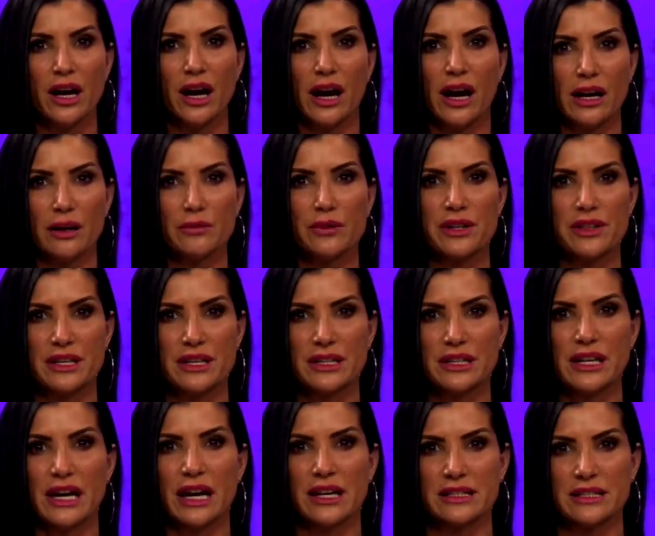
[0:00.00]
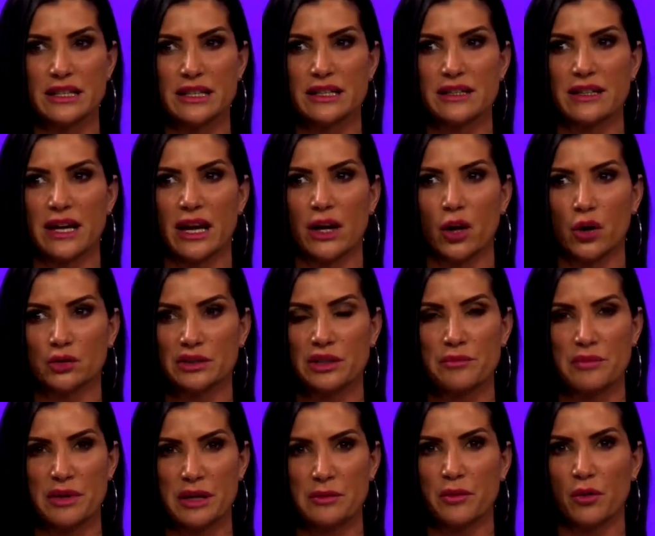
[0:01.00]
I would think the idea that only
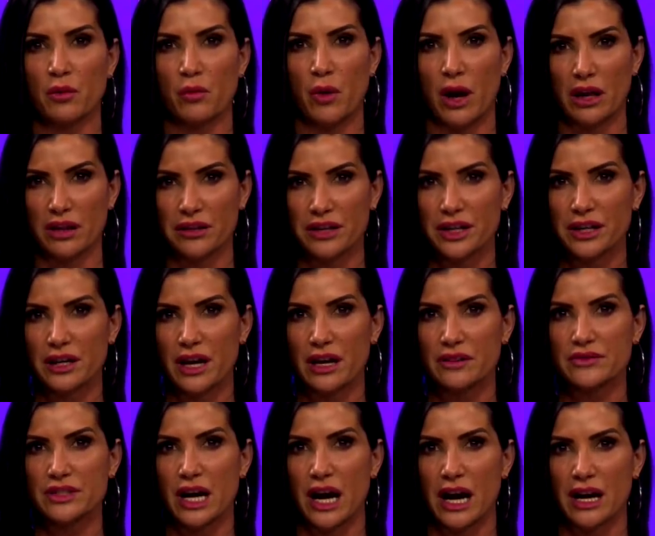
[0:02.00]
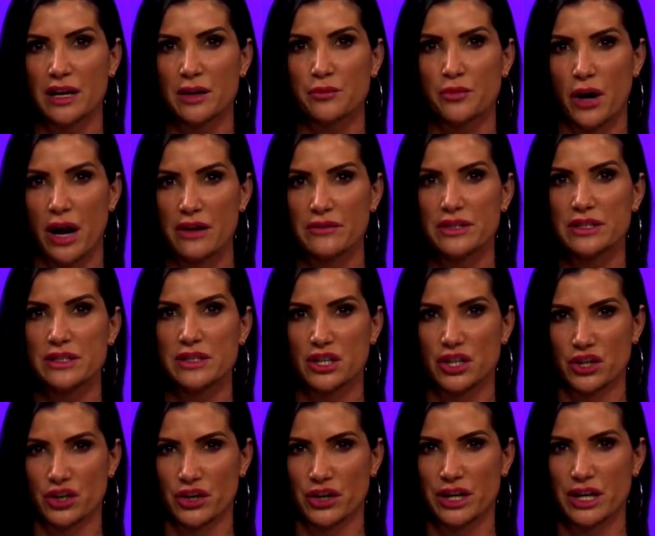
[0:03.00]
people wealthy enough to hire private
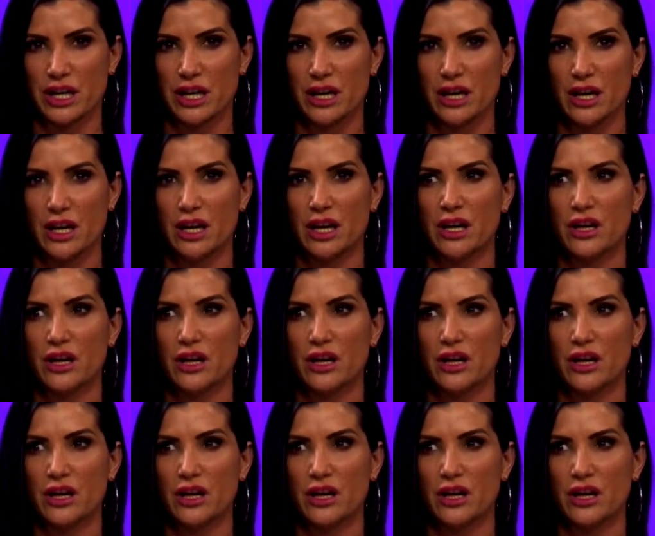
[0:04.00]
security